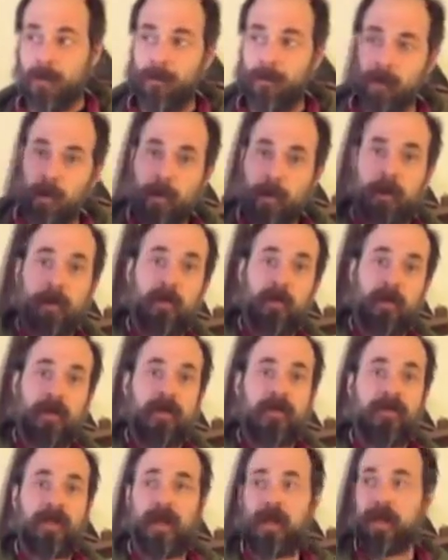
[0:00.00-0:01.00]
flowed through
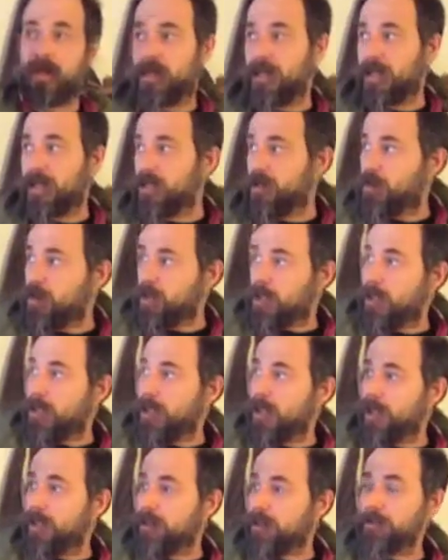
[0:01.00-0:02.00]
this valley, and that's what
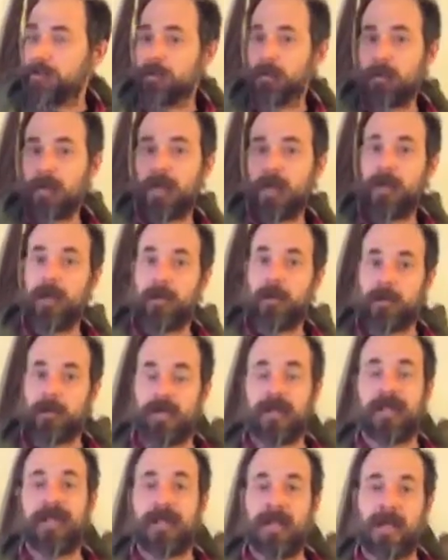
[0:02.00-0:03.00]
cut. And there
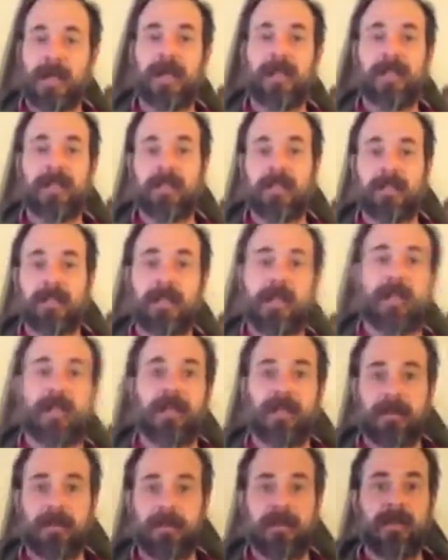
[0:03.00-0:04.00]
was like an ice
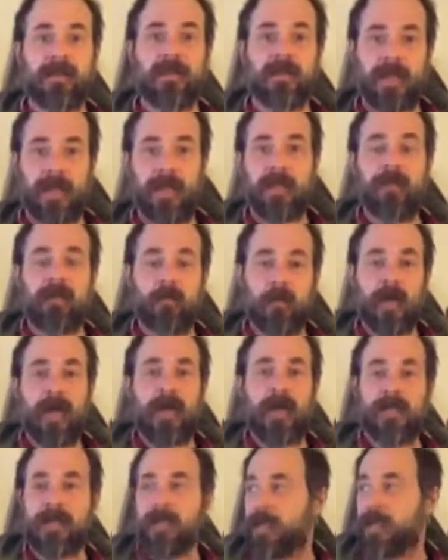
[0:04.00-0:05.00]
and sand and
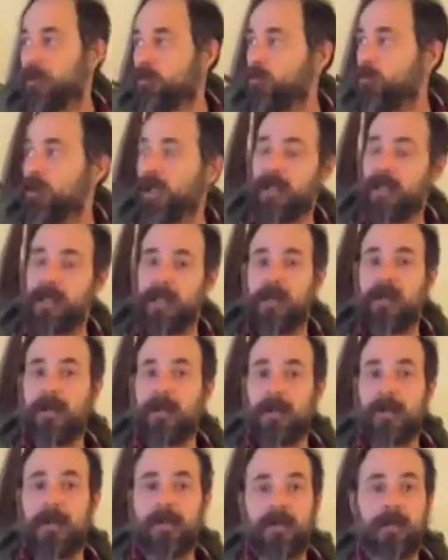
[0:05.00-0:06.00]
rock dam right
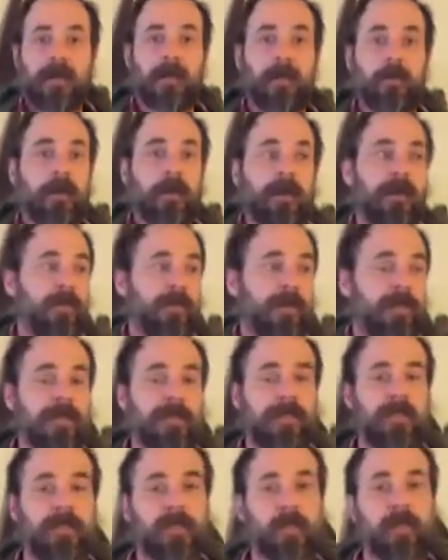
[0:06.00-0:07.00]
here, like where
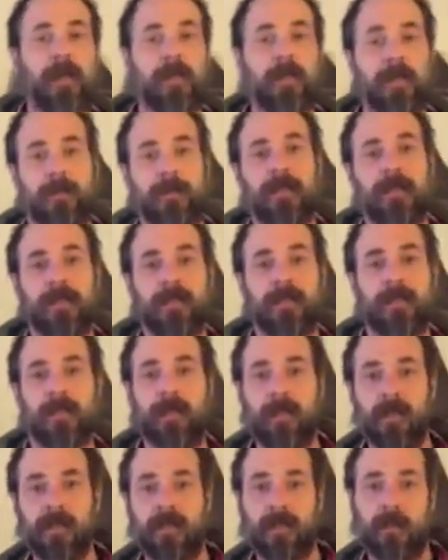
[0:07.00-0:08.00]
Vesty's trailer is.
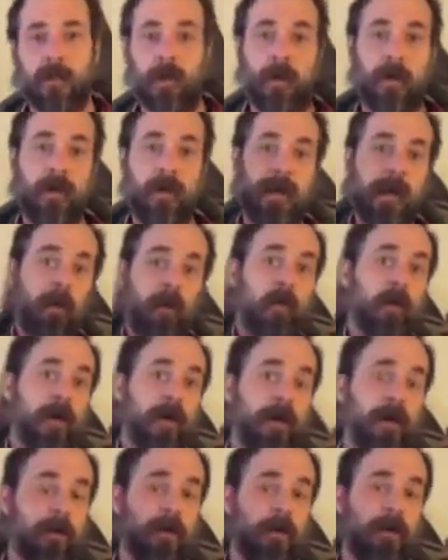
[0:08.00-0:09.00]
So all that
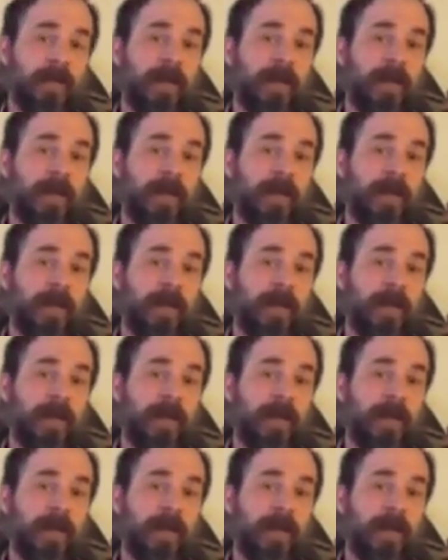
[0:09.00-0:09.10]
water, when